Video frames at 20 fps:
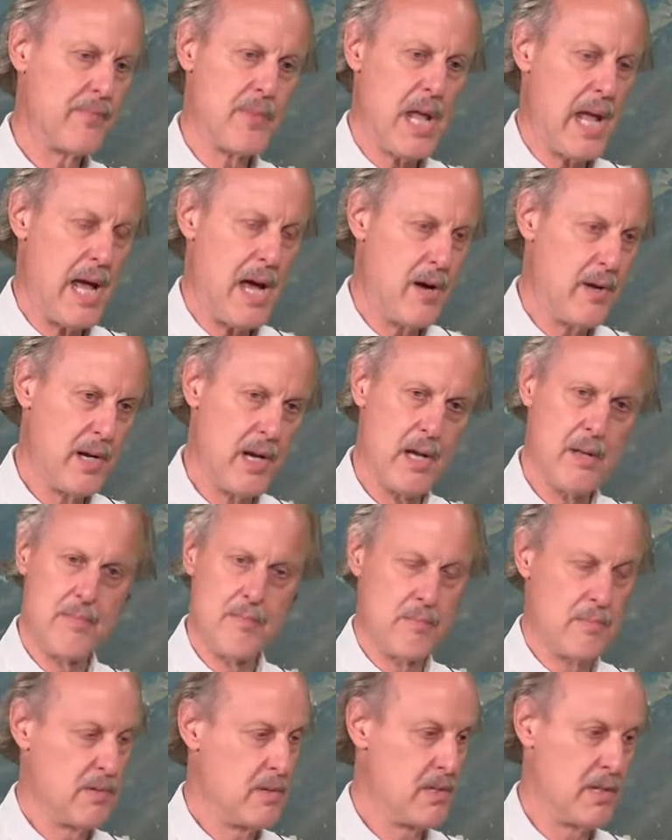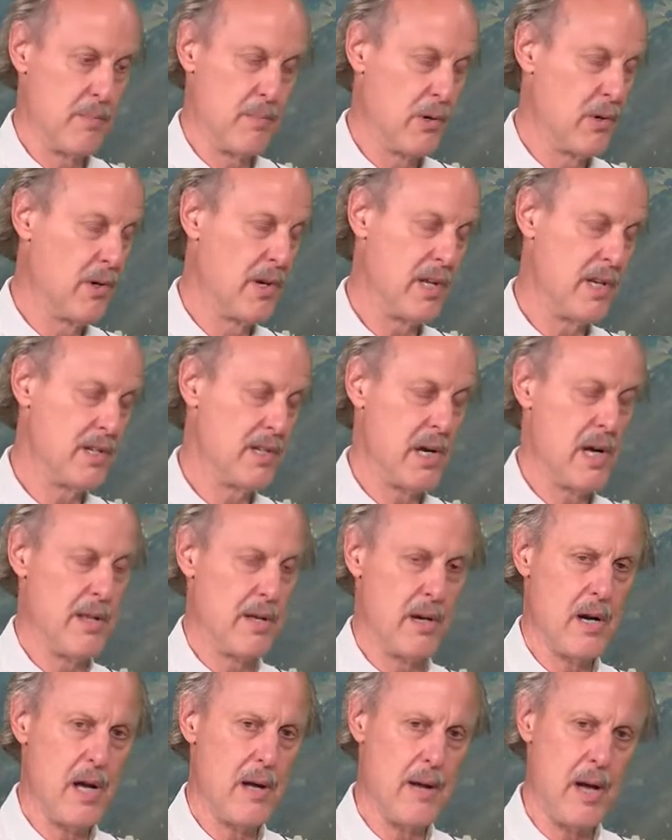how to support each
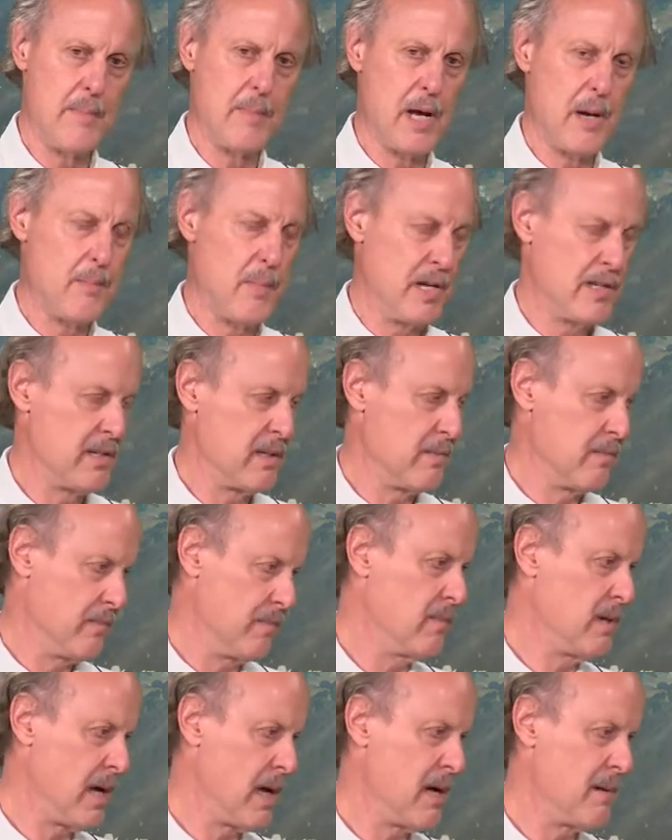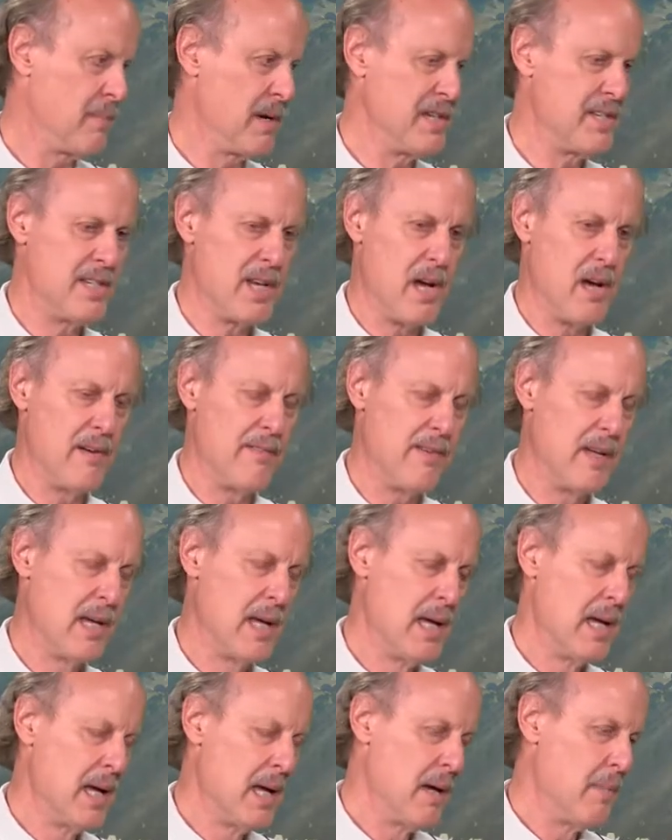other. I'm not Muslim myself,
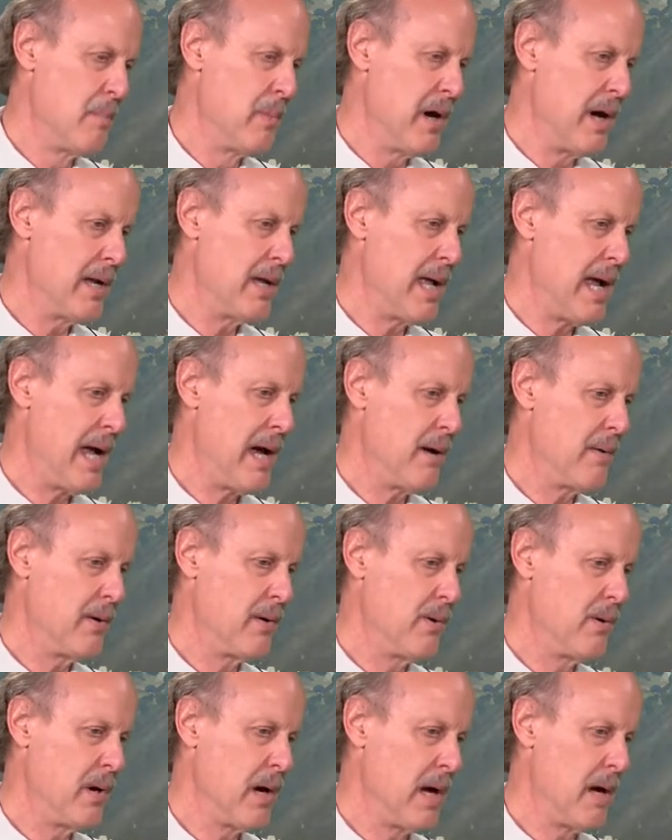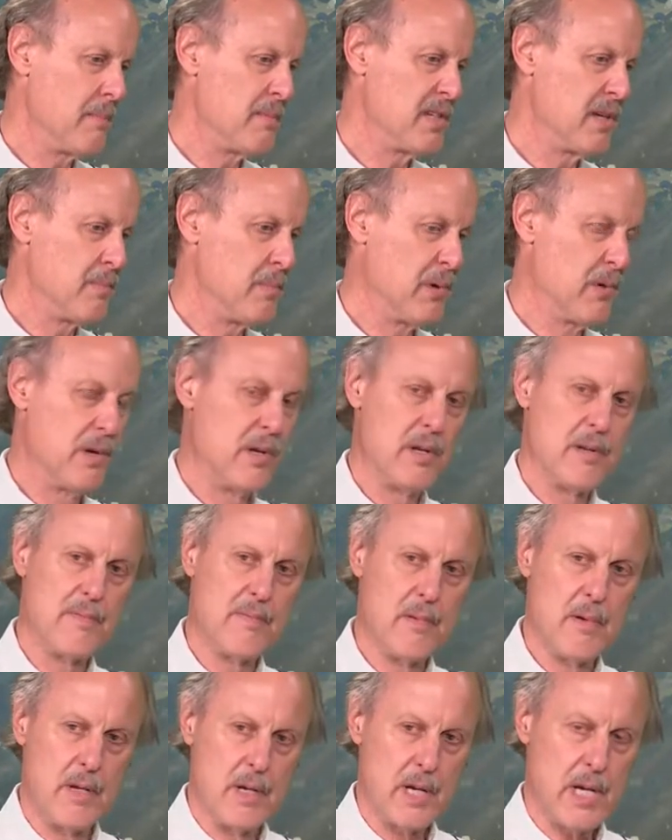but how to support
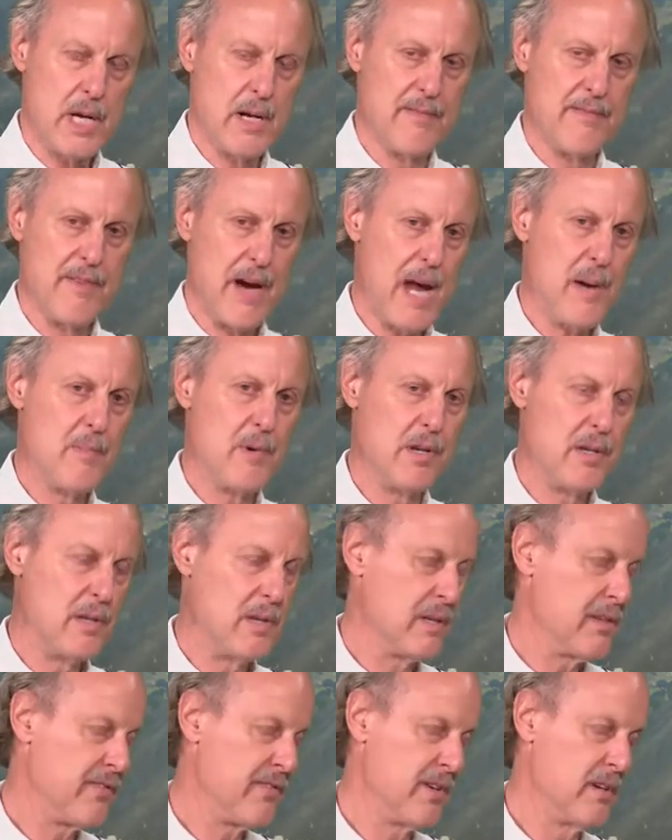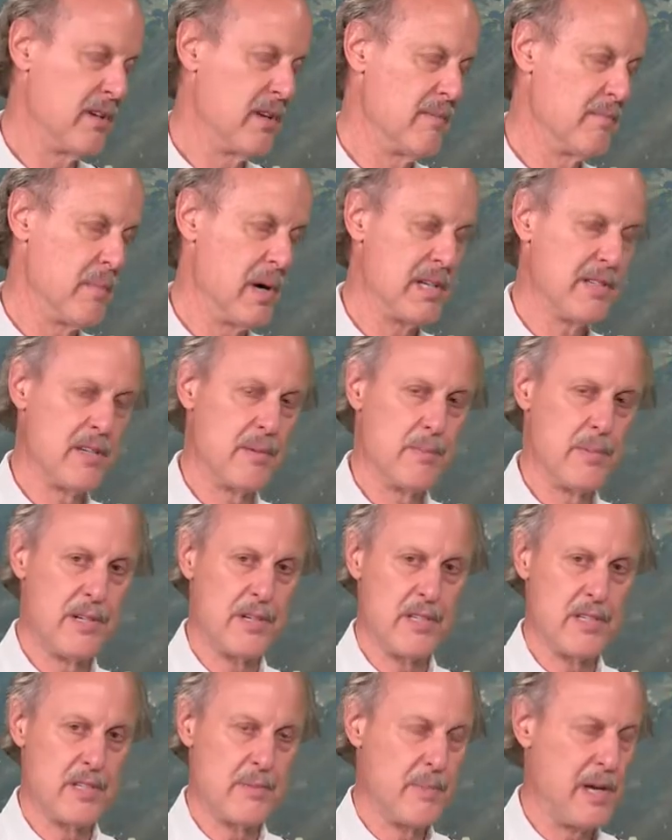kind of vibrant and assertive Muslim
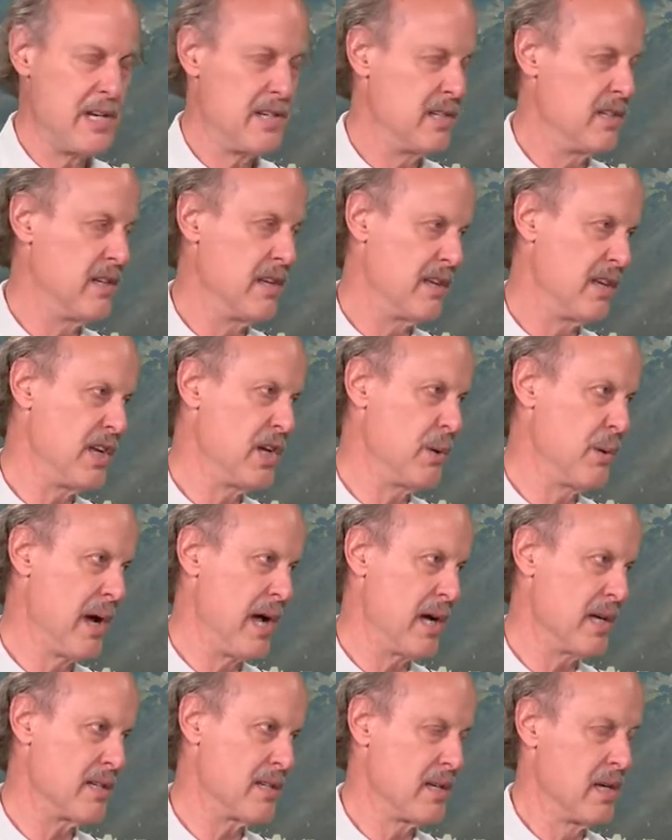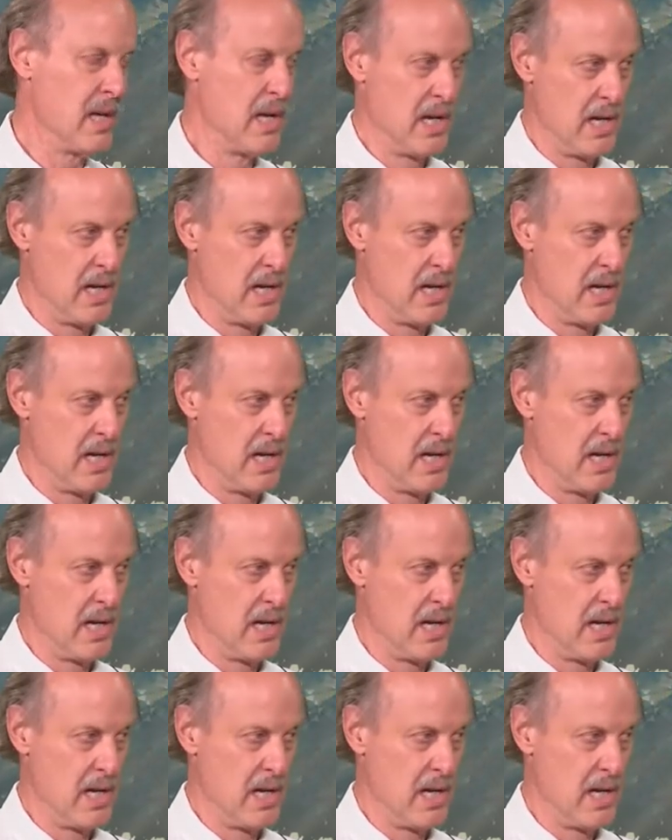participation in the U.S.